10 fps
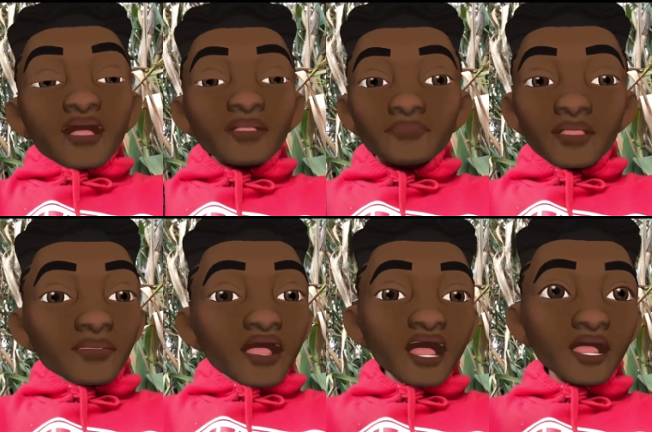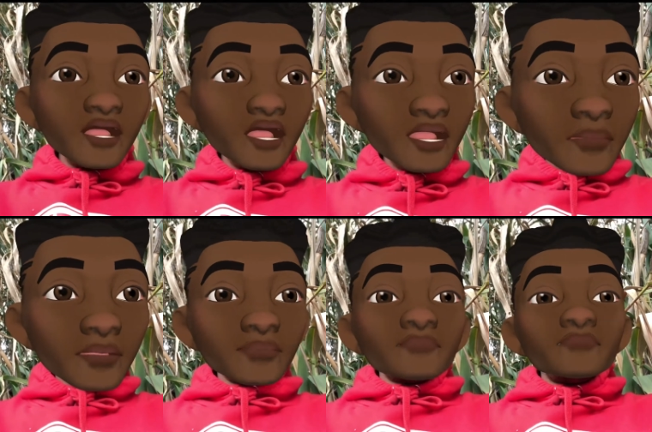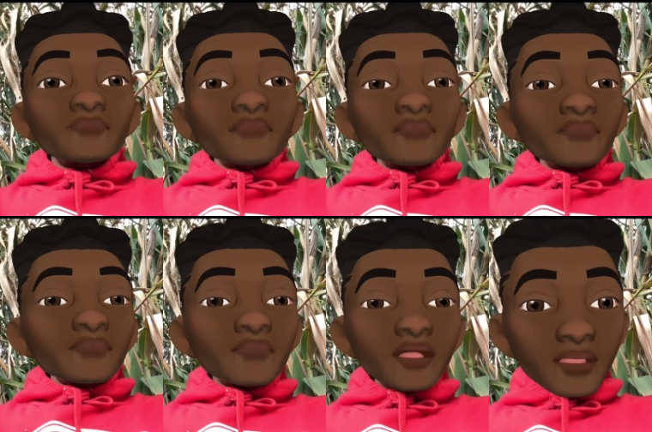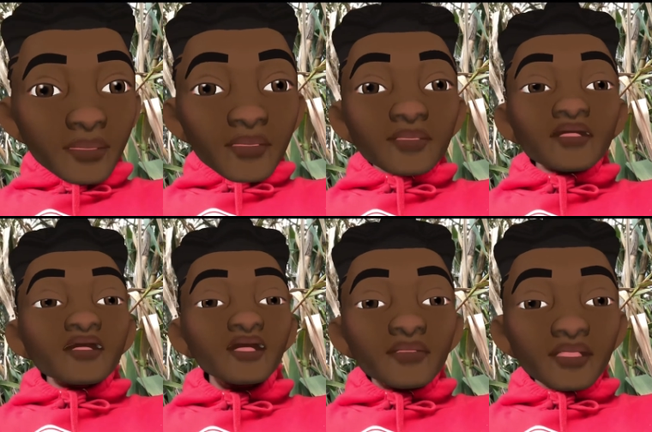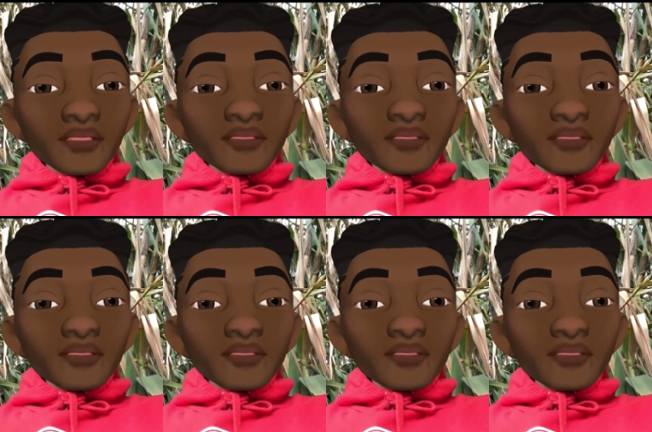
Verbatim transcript: The Spiritual Hooper. The Spiritual Hooper.